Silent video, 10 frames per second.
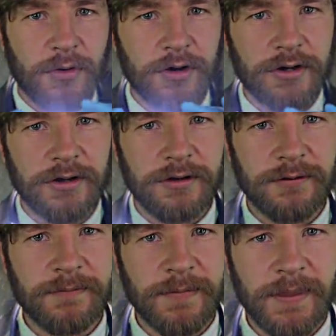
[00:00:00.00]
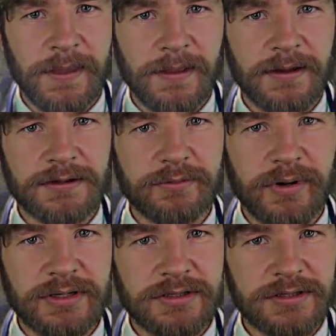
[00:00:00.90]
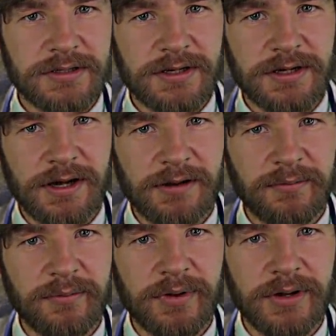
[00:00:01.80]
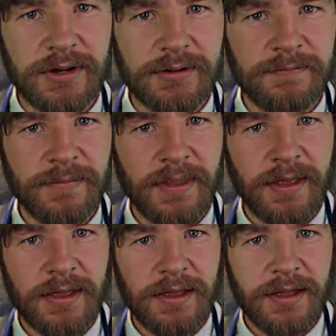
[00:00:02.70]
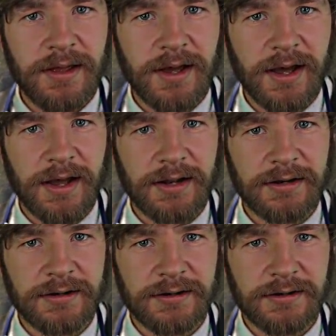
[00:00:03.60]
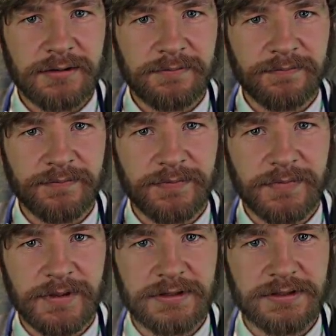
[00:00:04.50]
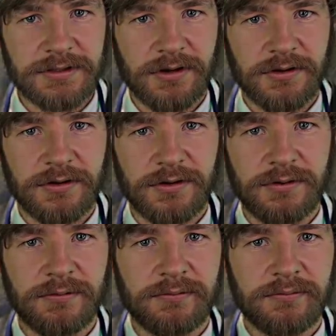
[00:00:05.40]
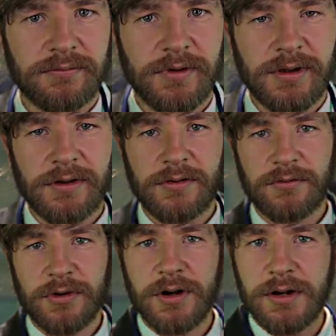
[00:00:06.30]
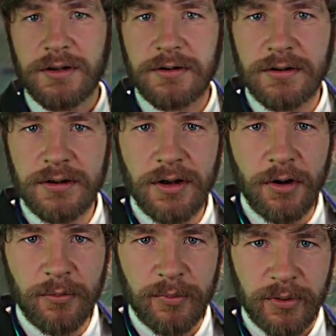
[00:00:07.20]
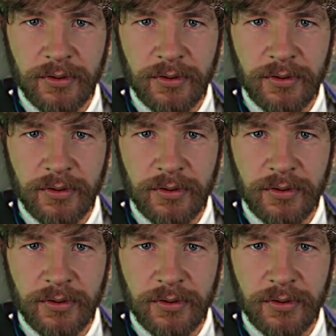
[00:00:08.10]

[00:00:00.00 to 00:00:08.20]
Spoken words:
working as best as they can be, and this is going to really help